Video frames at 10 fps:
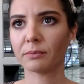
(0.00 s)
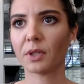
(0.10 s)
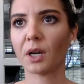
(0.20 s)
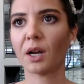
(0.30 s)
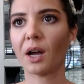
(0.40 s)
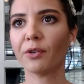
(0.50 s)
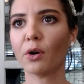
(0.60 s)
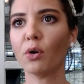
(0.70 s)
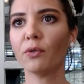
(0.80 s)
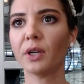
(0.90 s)
I have a
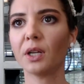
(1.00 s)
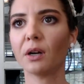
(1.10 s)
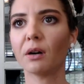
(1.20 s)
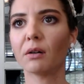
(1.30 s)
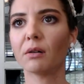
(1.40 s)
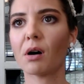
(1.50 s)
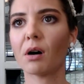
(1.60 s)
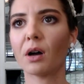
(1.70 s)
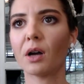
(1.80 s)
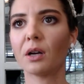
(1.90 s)
whole video
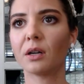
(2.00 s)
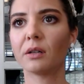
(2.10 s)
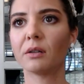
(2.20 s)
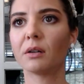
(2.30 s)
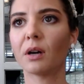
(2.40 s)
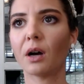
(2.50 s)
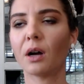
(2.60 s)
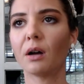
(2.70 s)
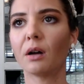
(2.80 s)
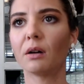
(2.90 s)
on
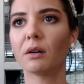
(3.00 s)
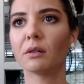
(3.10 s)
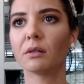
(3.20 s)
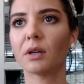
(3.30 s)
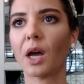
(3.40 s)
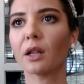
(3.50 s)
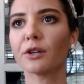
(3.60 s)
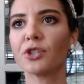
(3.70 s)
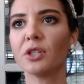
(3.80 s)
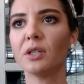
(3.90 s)
uh,
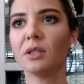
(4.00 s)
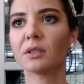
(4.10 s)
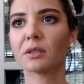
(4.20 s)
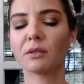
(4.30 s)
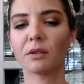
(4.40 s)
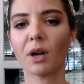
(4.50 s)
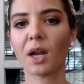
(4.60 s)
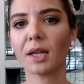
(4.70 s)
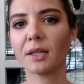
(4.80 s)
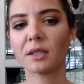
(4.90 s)
allergies and
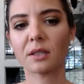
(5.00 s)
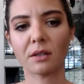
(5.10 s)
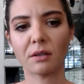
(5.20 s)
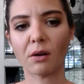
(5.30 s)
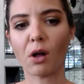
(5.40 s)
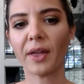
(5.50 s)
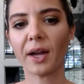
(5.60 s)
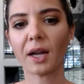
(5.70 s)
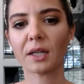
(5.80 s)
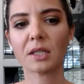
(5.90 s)
greens and all
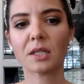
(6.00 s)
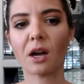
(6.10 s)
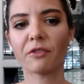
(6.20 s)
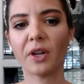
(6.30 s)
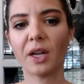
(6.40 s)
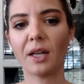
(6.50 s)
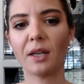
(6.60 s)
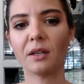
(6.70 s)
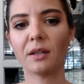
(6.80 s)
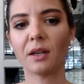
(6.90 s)
that kind of stuff
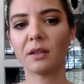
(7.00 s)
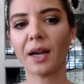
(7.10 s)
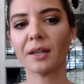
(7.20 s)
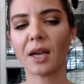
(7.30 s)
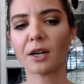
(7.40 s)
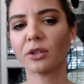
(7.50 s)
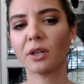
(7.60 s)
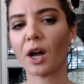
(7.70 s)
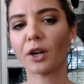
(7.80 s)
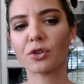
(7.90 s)
and that's actually
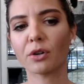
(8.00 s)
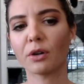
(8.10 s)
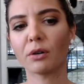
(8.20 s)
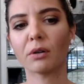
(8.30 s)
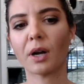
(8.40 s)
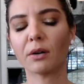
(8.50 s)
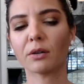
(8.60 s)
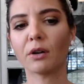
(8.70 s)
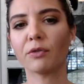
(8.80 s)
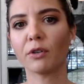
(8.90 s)
not true. I don't
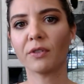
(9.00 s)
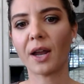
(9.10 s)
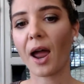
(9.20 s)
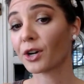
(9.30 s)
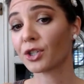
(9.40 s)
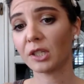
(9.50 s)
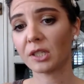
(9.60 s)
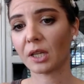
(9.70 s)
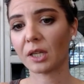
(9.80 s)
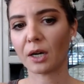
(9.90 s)
know if their vet actually
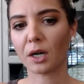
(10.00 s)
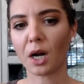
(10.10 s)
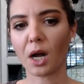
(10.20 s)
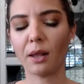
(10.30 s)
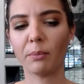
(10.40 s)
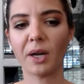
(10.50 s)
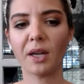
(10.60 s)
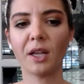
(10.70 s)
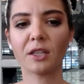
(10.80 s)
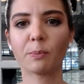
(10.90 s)
said that or not, but
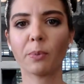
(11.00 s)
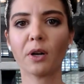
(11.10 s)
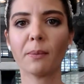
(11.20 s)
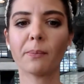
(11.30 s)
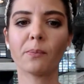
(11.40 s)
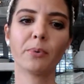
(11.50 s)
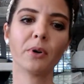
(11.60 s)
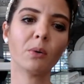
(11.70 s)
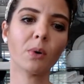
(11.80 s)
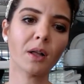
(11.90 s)
it's pretty
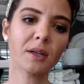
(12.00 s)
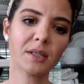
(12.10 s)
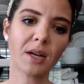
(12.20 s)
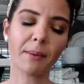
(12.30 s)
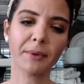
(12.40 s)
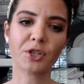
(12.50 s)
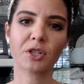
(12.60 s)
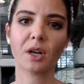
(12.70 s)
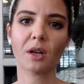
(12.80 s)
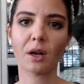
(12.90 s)
pretty well
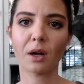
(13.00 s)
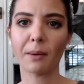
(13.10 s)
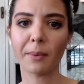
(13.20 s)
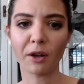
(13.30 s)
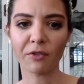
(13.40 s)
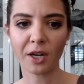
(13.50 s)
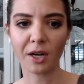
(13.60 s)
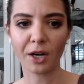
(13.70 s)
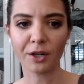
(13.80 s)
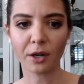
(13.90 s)
established uh, among
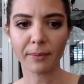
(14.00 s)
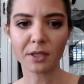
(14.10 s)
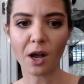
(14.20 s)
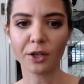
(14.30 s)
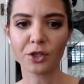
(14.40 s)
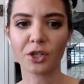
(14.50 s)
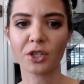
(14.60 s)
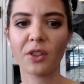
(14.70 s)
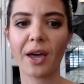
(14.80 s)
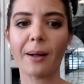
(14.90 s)
veterinary
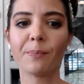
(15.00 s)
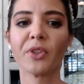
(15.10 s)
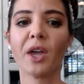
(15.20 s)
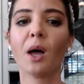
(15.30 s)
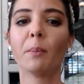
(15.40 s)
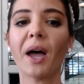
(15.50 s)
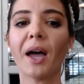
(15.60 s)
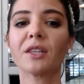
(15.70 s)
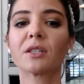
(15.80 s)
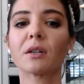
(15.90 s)
dermatologists that
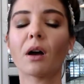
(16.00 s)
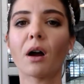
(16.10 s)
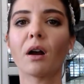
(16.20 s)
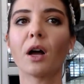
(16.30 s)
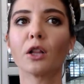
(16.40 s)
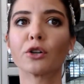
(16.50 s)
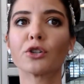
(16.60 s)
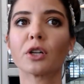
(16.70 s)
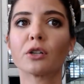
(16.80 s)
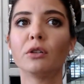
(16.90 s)
pets are
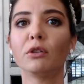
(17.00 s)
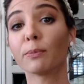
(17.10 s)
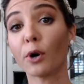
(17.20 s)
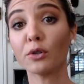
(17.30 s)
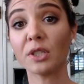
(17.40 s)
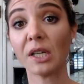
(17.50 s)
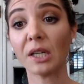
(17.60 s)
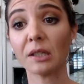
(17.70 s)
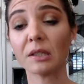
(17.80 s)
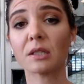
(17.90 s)
allergic to the
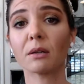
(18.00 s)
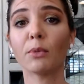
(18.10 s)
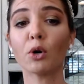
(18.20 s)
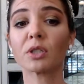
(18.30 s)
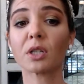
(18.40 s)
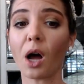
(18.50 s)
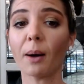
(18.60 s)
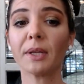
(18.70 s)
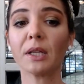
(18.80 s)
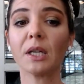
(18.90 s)
proteins most
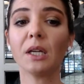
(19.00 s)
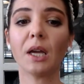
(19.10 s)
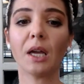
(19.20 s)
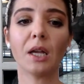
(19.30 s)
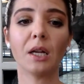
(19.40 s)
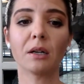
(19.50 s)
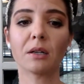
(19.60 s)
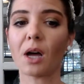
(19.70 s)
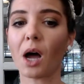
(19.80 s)
commonly and not